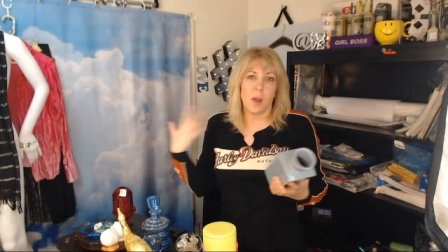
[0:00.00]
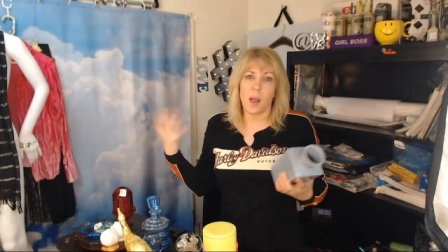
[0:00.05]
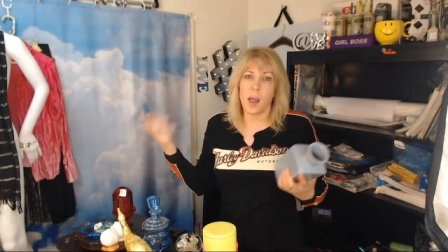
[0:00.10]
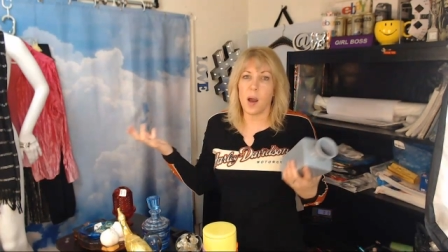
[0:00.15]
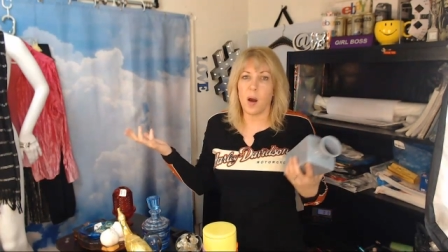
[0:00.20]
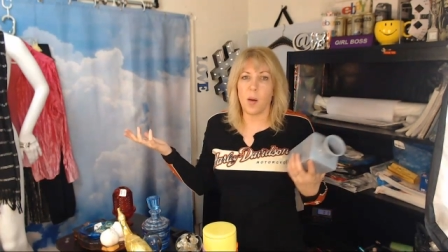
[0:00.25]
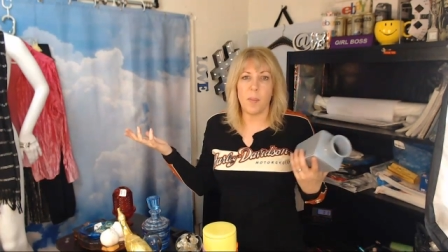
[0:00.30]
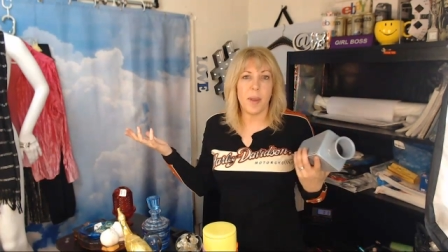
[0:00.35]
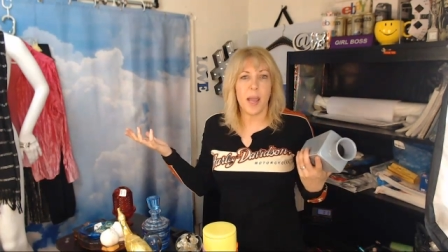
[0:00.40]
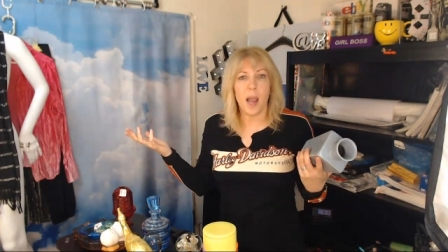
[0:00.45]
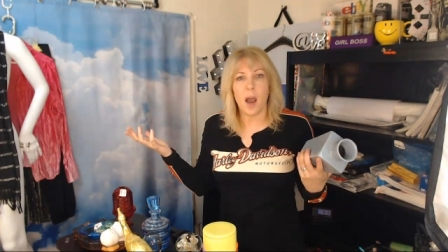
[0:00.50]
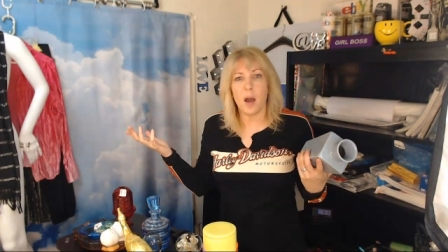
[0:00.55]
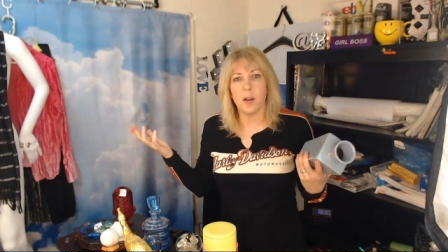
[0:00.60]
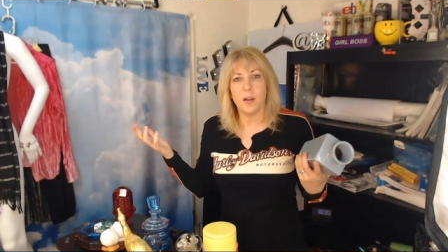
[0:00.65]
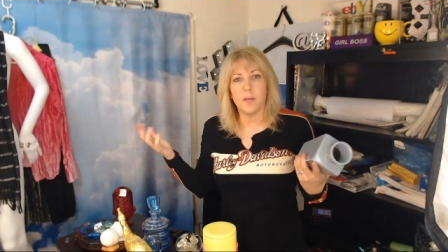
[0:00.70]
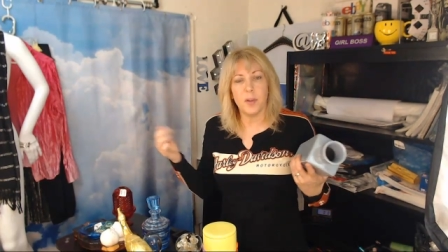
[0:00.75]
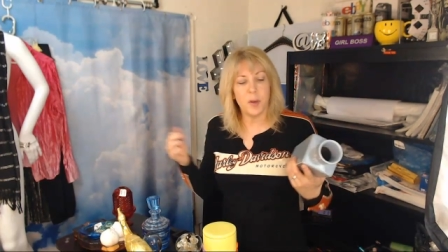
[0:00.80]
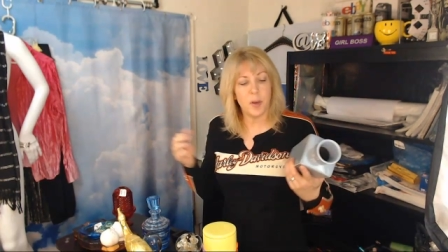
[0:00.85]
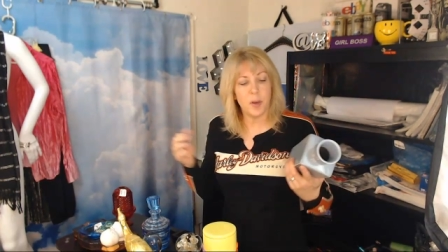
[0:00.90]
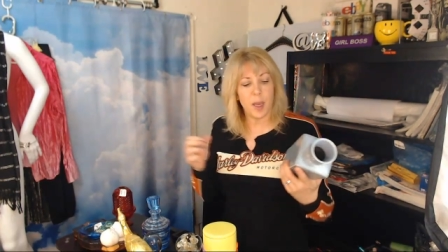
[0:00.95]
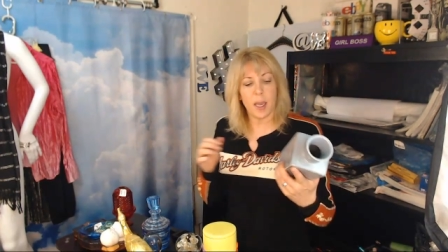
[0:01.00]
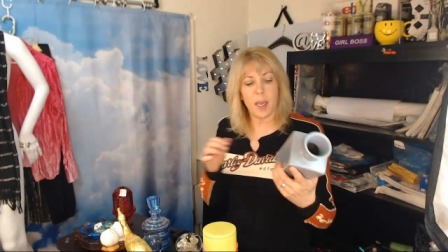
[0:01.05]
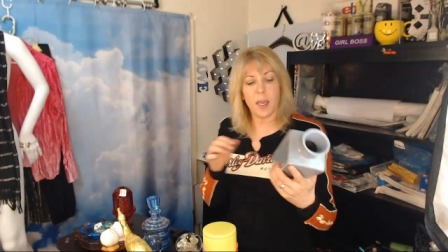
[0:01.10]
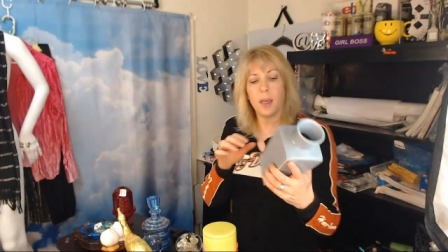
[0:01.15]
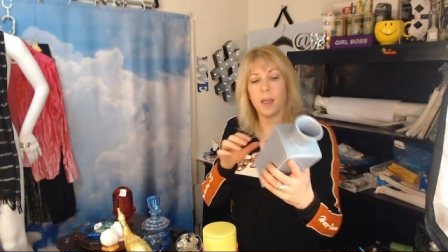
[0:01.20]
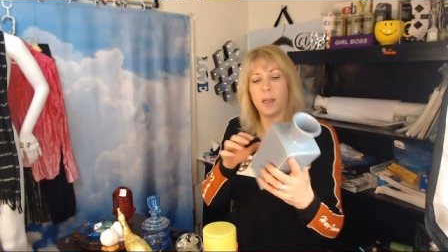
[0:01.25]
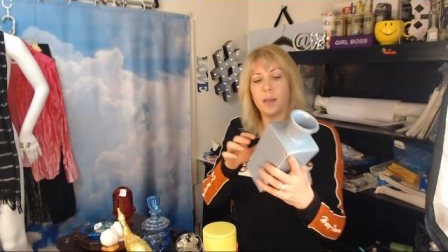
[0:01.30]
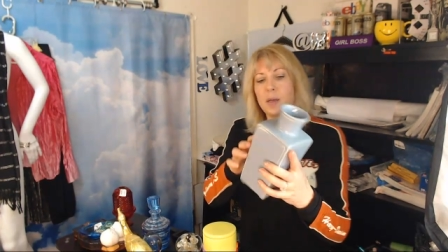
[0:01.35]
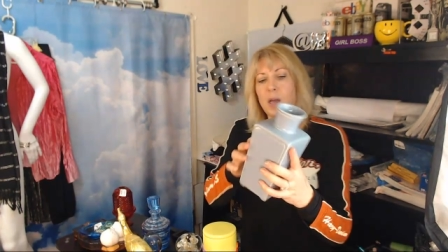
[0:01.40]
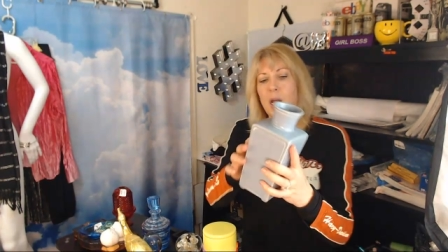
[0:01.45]
Help me out if you
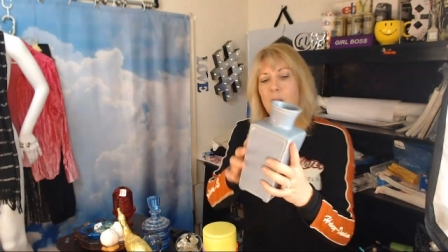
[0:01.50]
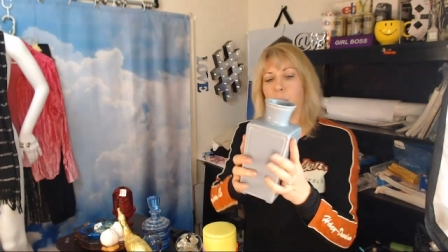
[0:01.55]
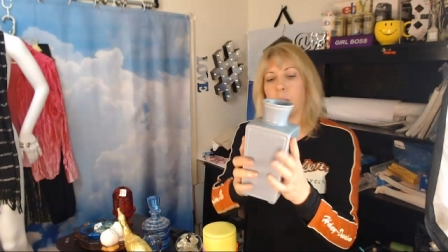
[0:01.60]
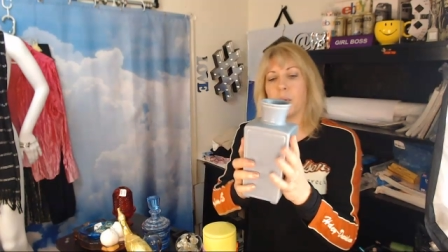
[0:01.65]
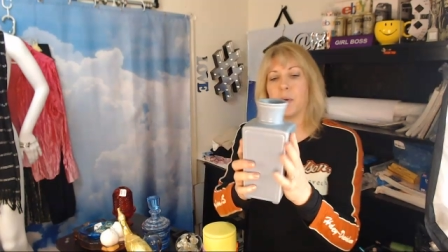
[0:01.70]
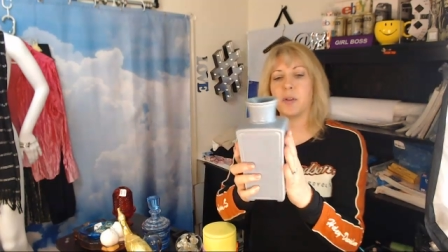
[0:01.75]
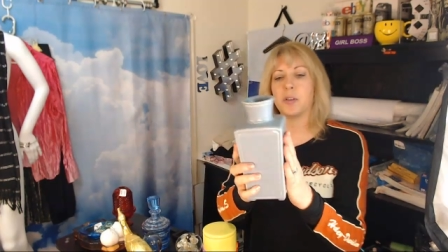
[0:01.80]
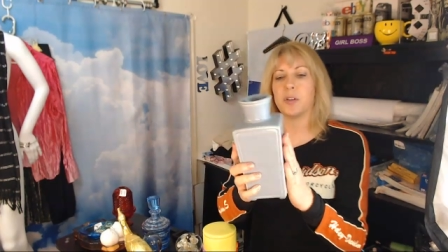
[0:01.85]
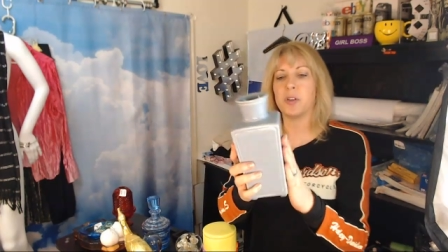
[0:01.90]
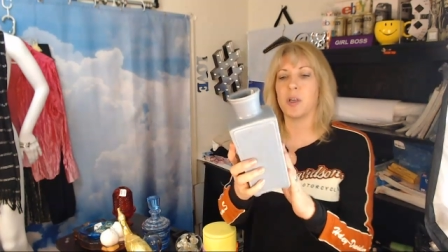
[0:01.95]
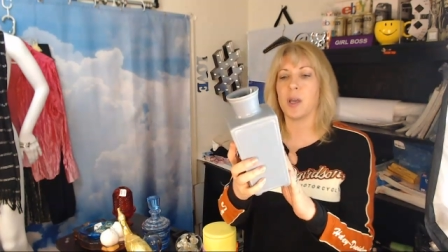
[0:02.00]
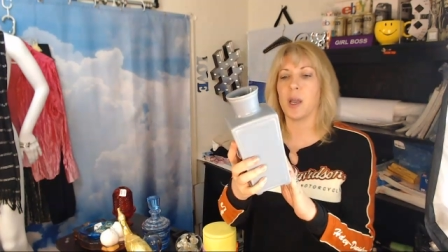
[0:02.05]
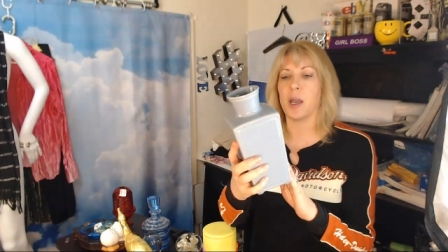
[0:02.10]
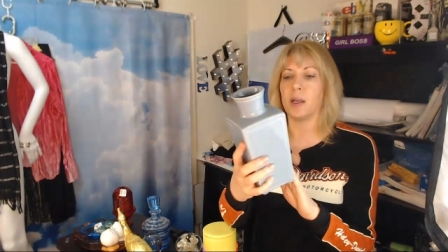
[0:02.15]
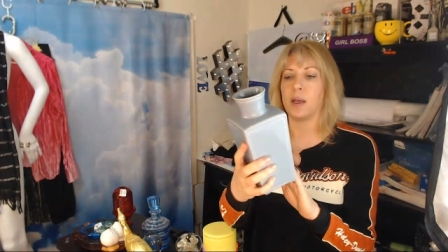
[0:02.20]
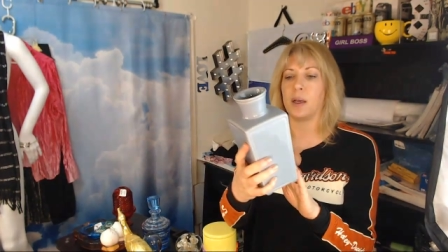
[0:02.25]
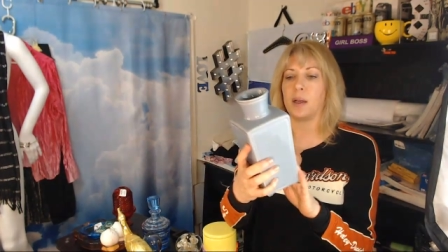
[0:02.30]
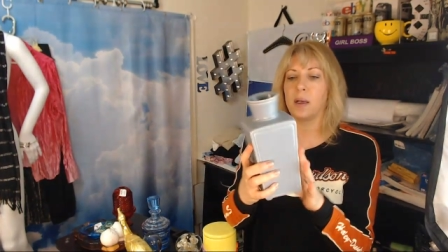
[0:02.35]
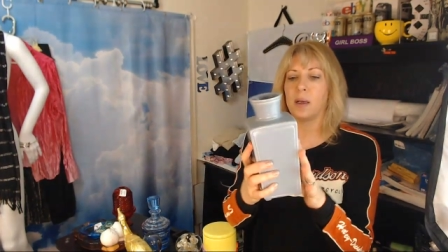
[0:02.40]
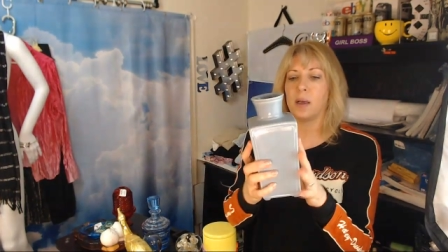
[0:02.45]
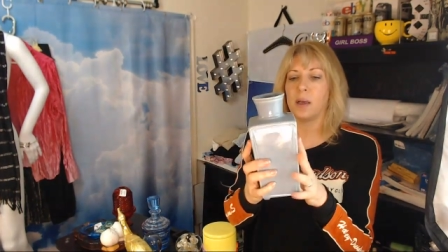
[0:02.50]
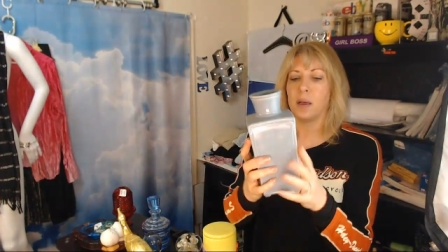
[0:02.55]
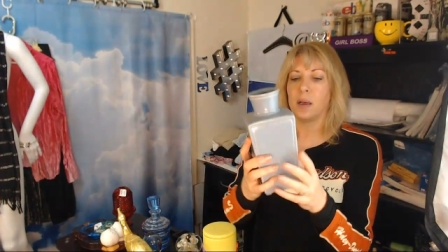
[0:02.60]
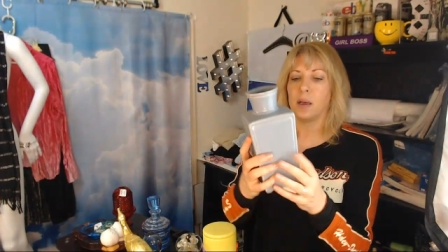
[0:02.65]
can. I appreciate it.